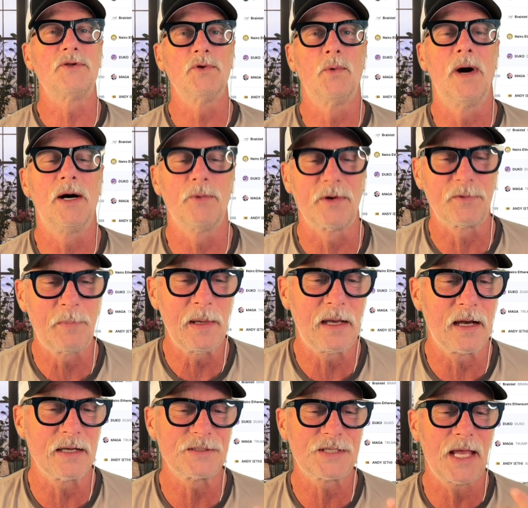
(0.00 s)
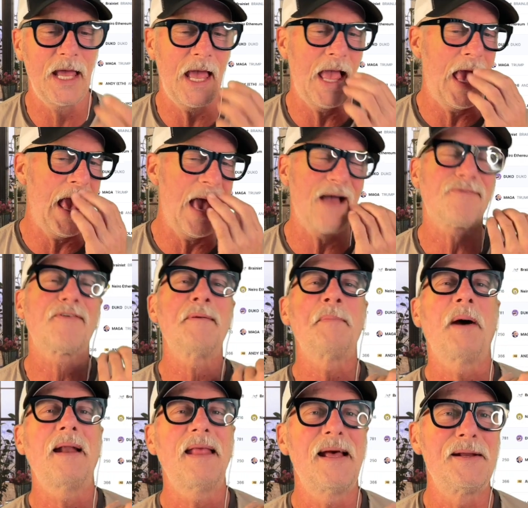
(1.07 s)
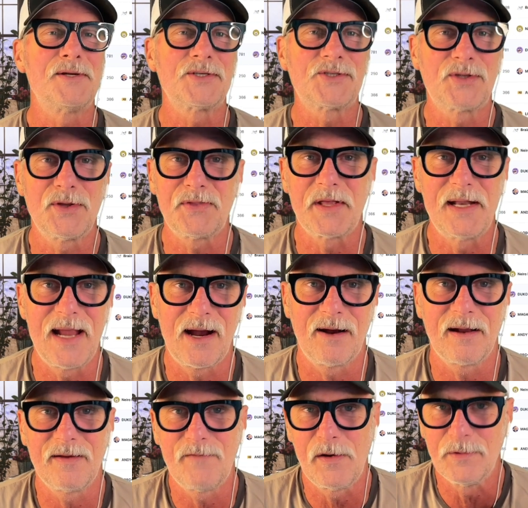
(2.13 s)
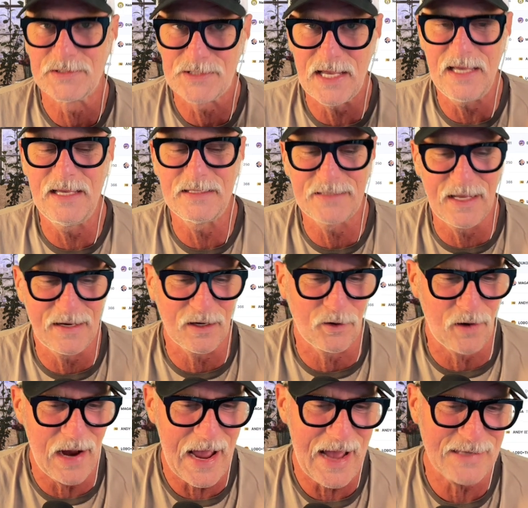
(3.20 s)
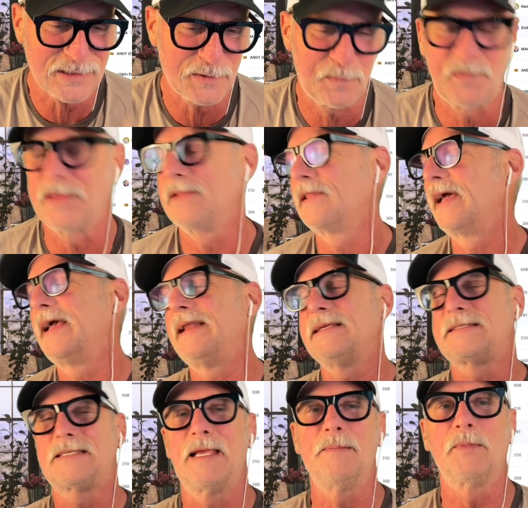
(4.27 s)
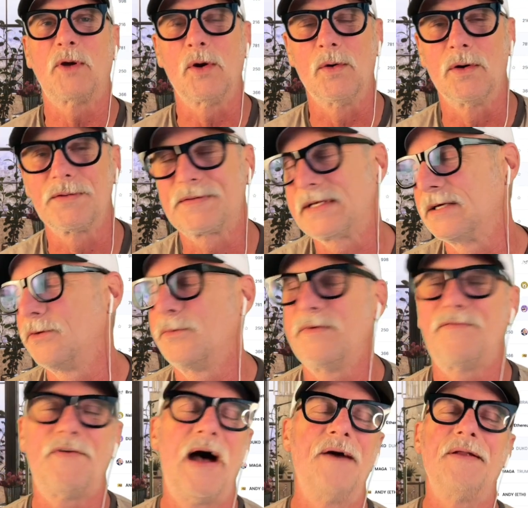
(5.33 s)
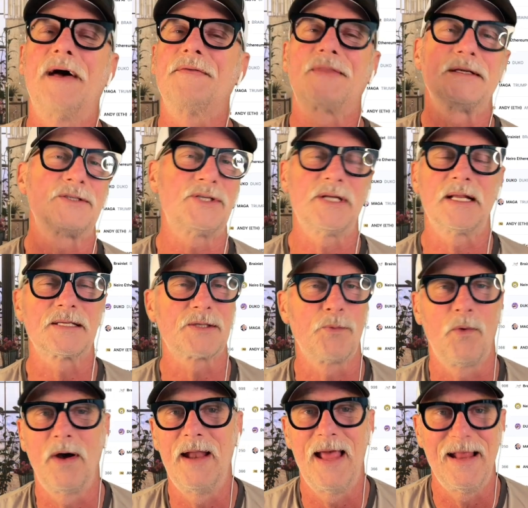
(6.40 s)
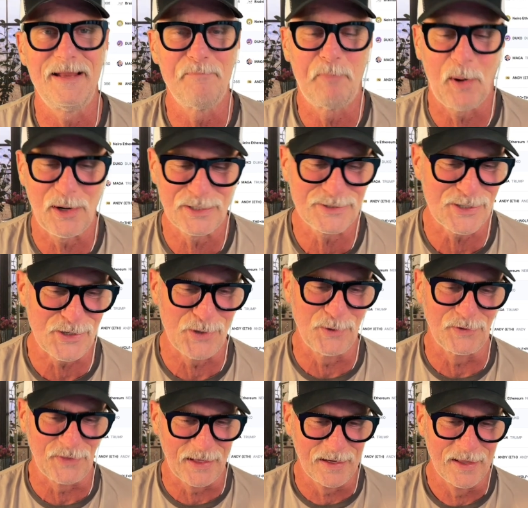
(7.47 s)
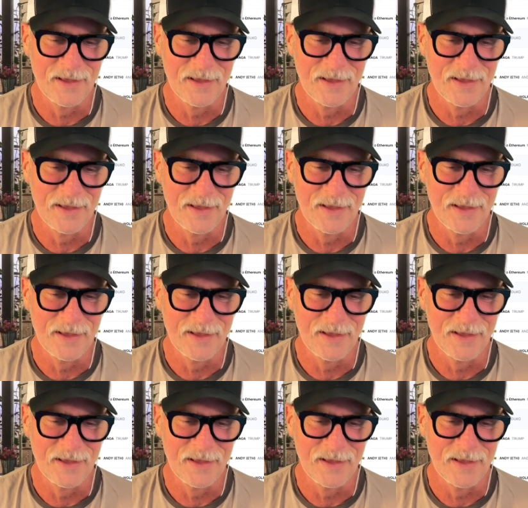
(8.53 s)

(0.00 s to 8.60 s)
well with because everybody understood the narrative. It was easy to grasp. The lady seemed cool till we found out that she doesn't want any part to do with it.